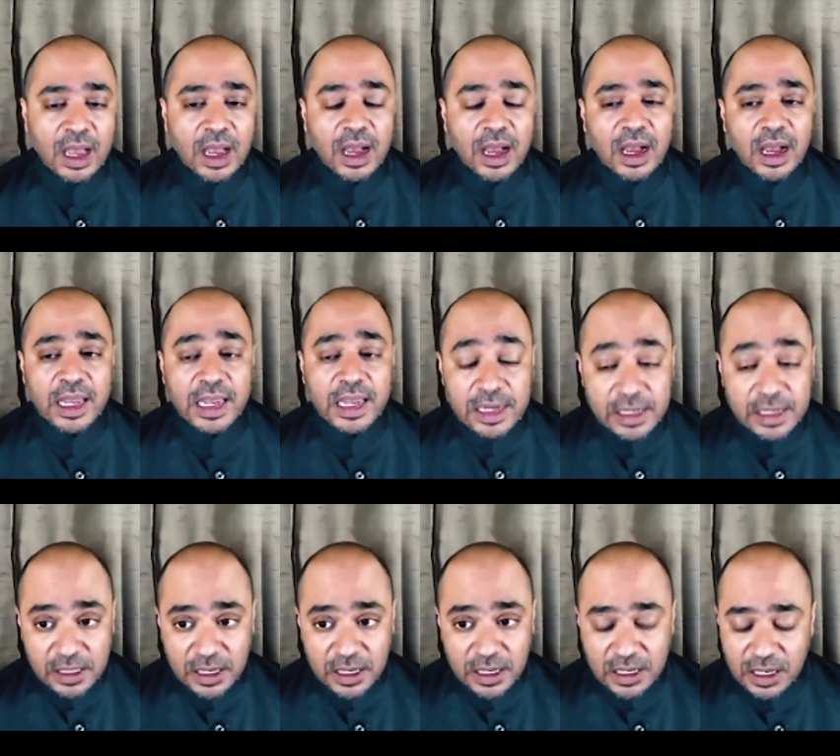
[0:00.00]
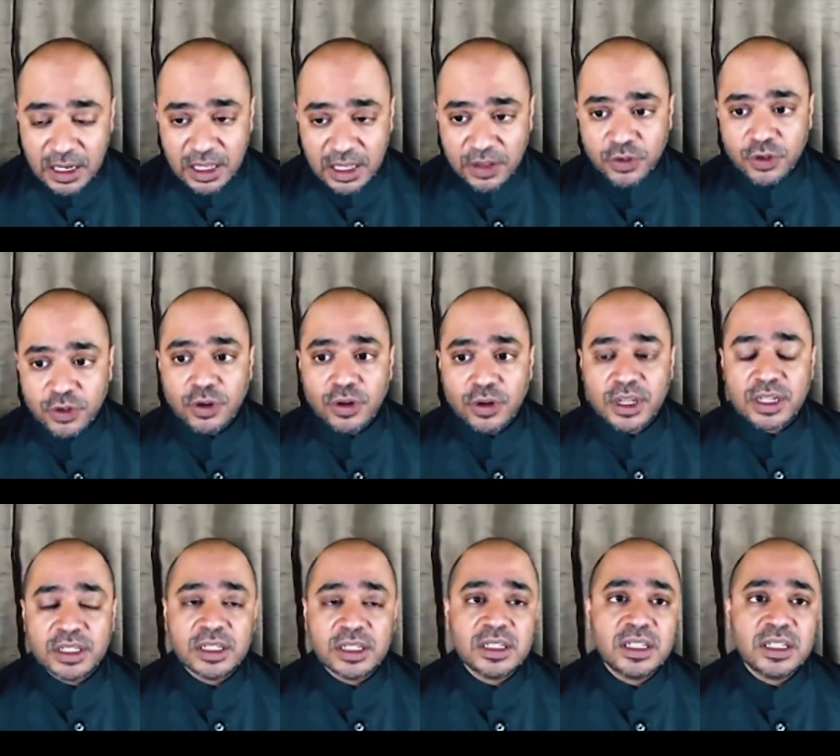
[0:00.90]
Uh, internally, if you look
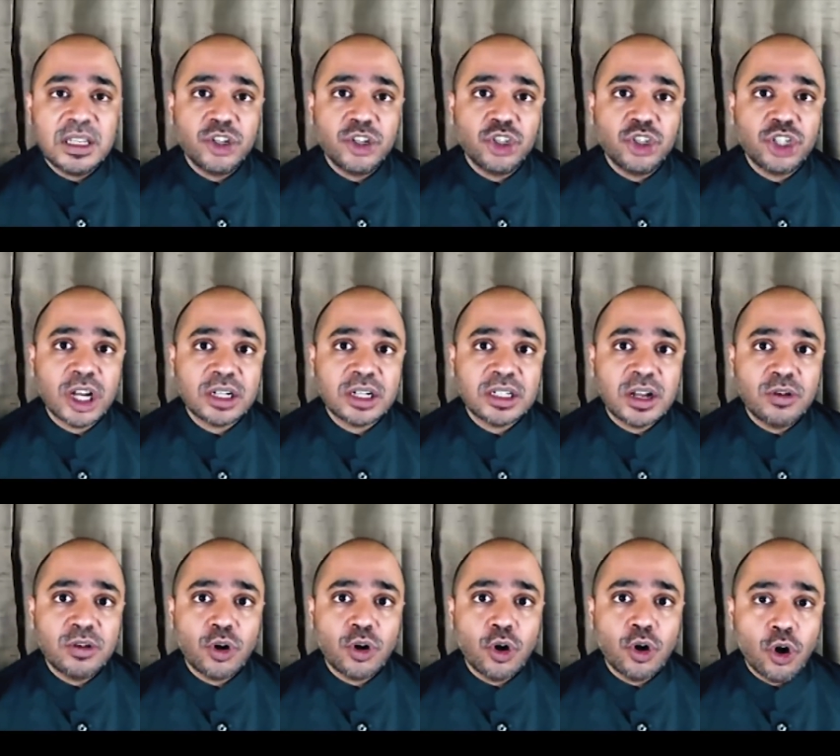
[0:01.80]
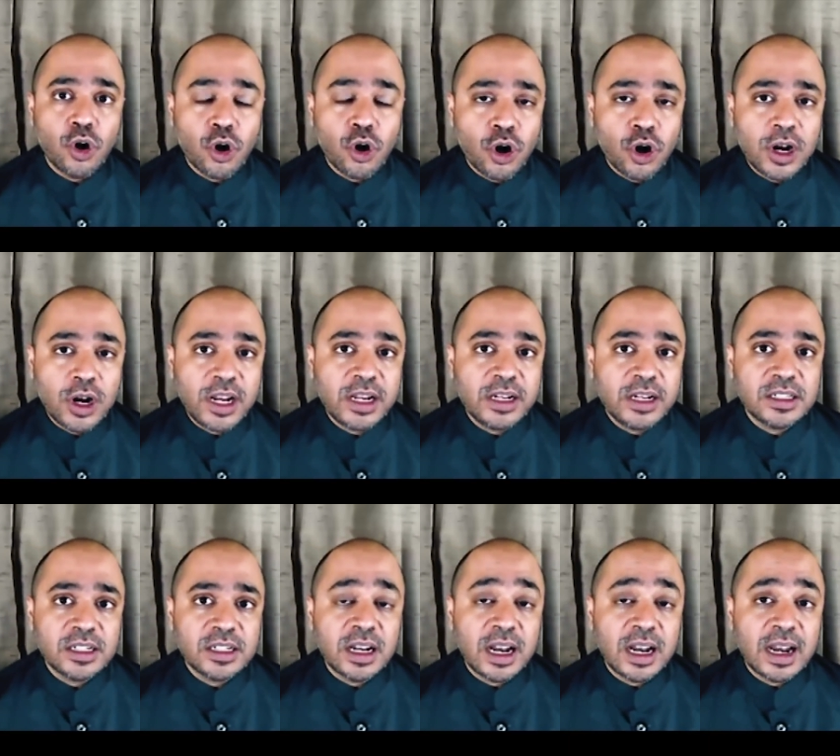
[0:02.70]
at it, he has shut down all
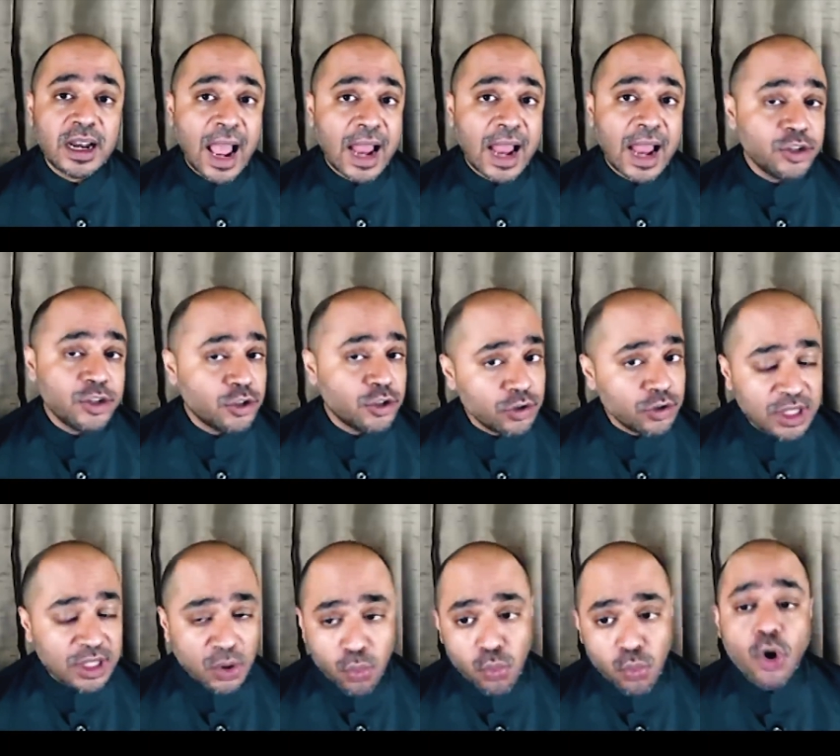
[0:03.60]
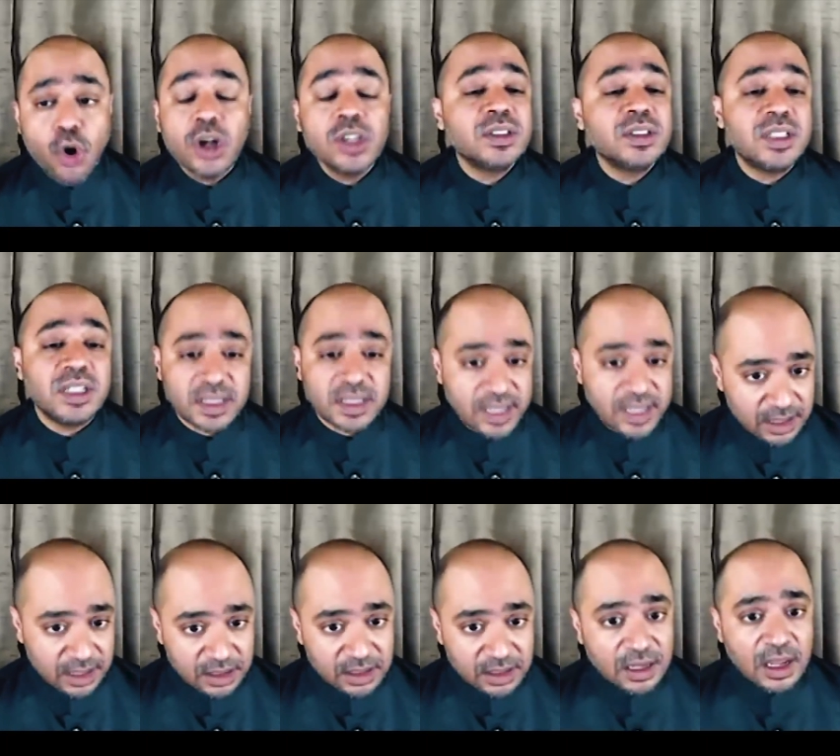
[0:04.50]
internal, and you know, there was
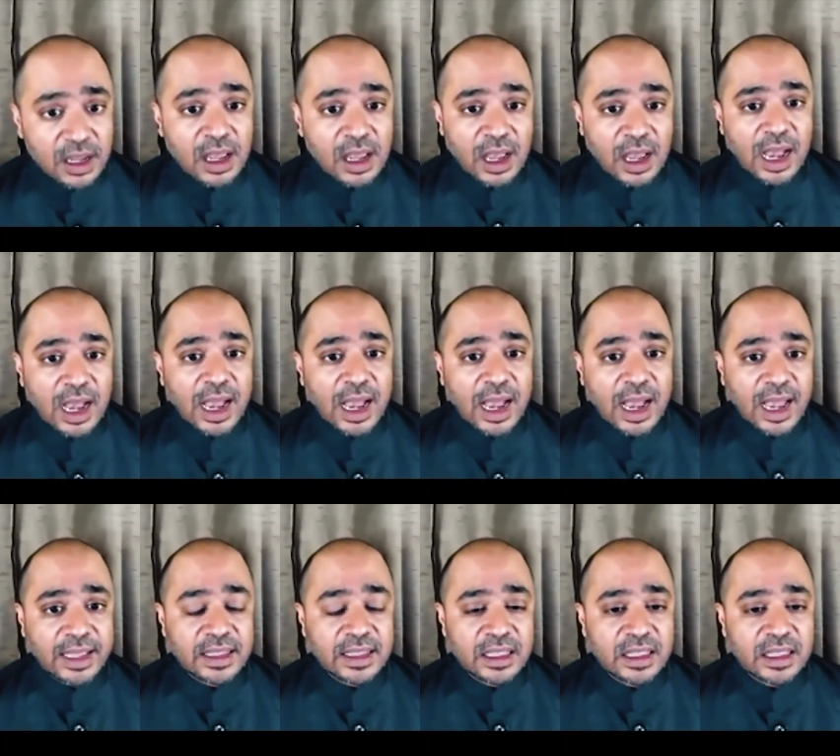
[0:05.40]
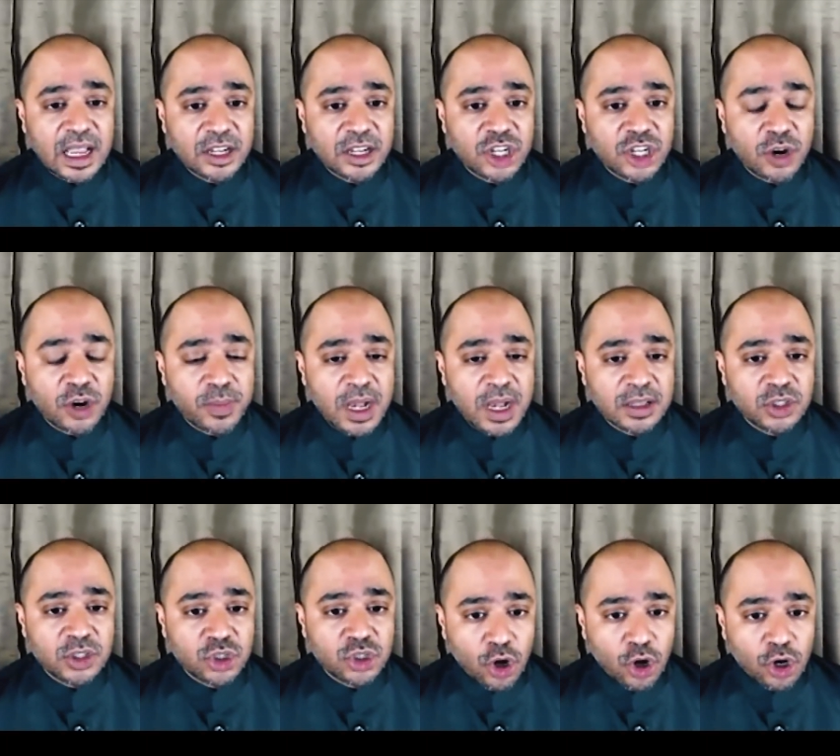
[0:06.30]
dissent. I think Deng Xiaoping
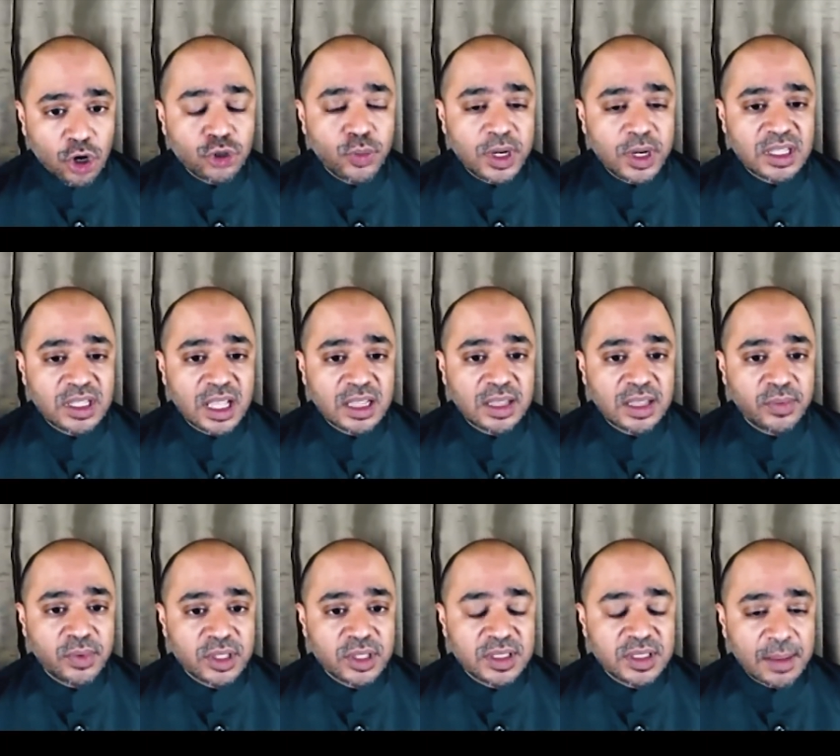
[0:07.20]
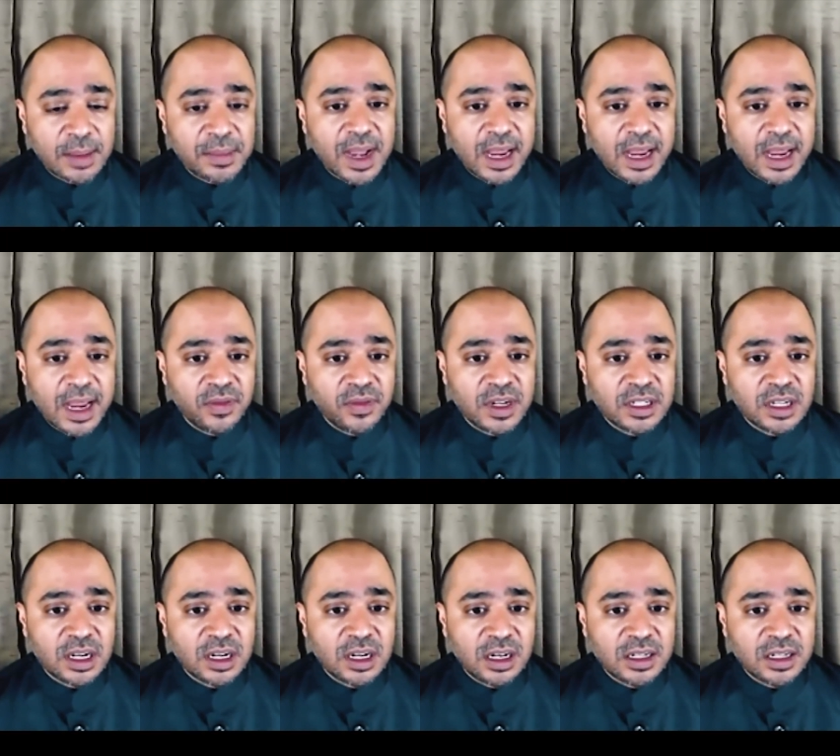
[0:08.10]
saw to it that there was some kind of
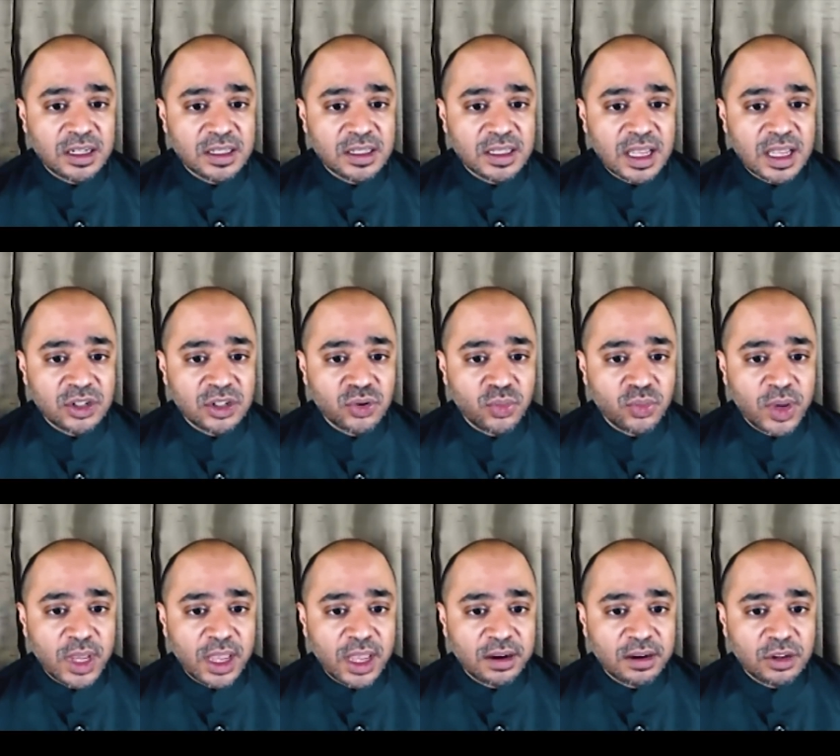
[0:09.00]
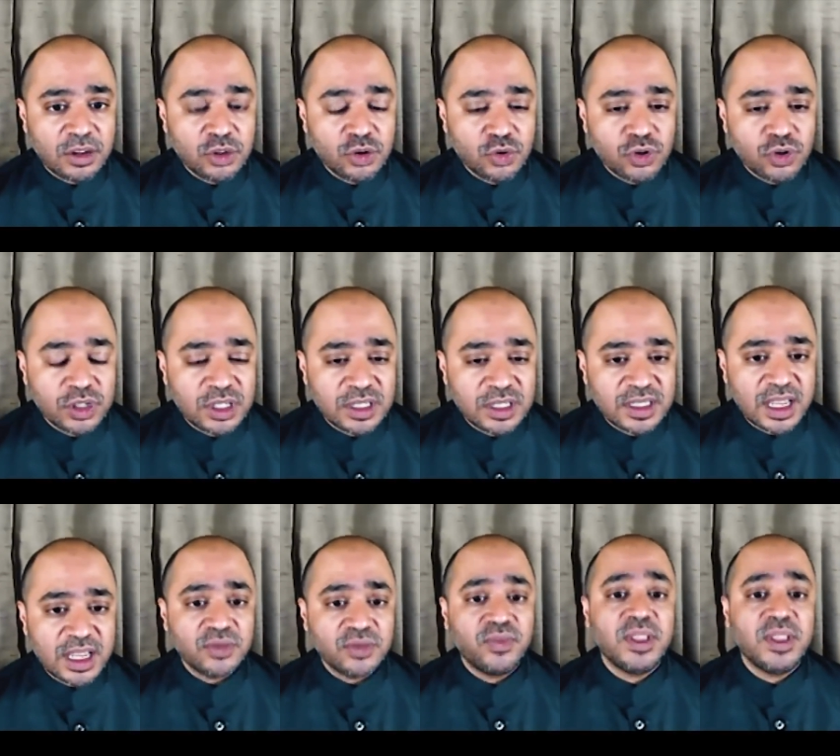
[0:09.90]
internal dissent where you could
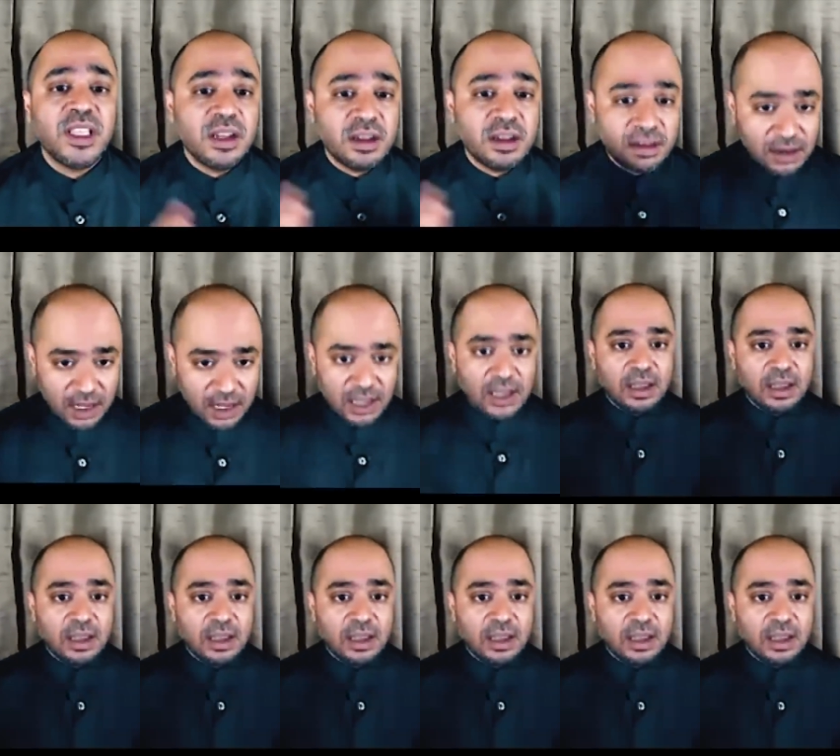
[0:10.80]
dissent within